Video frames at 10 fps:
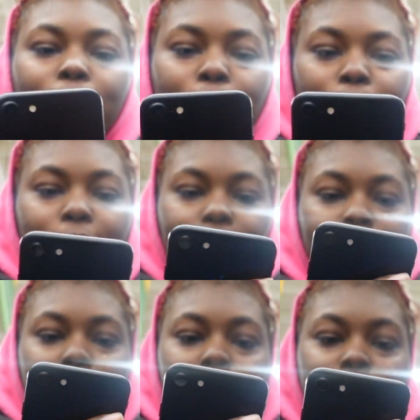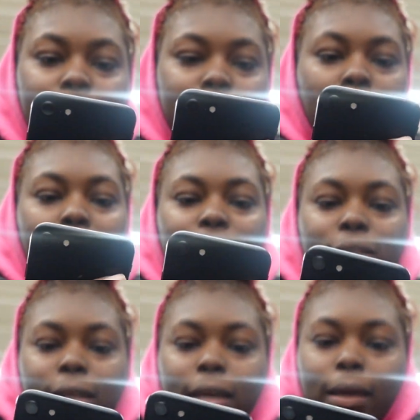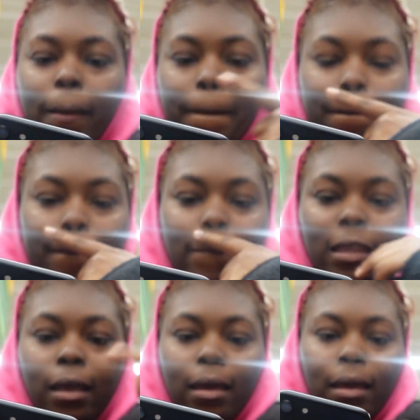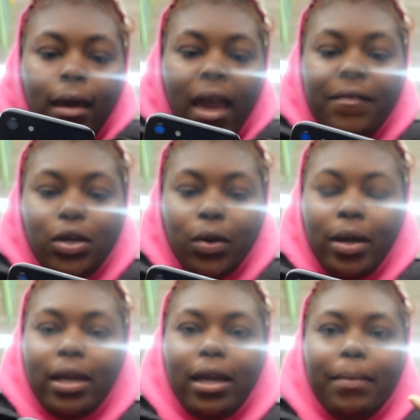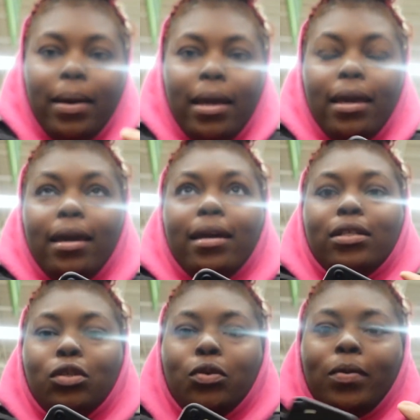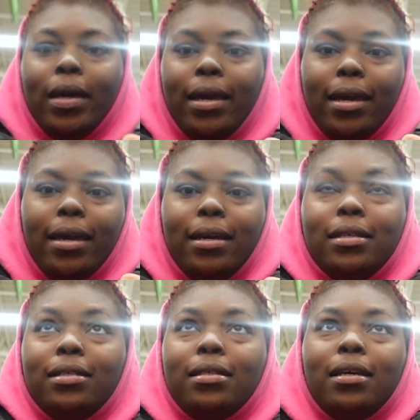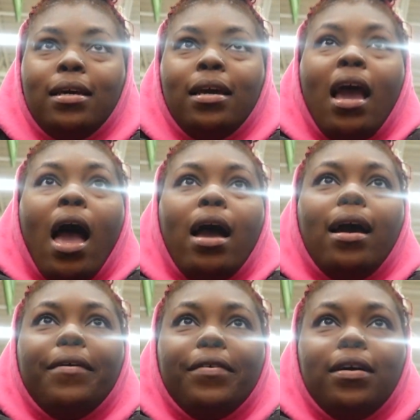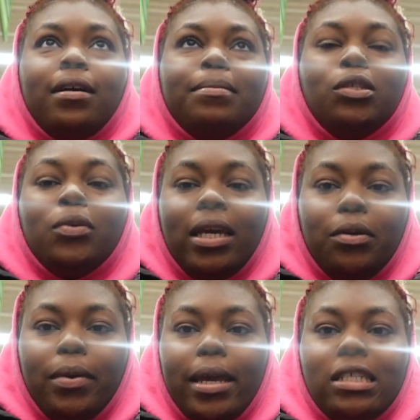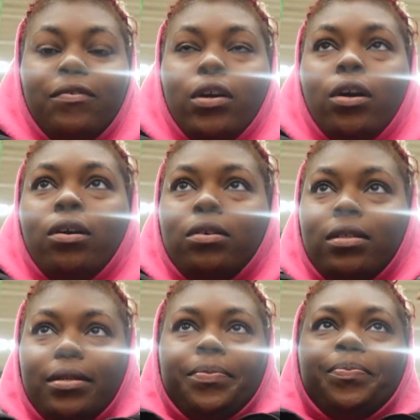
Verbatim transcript: the crullers, so I just need heavy cream and two eggs um, two Kinder eggs for the girls.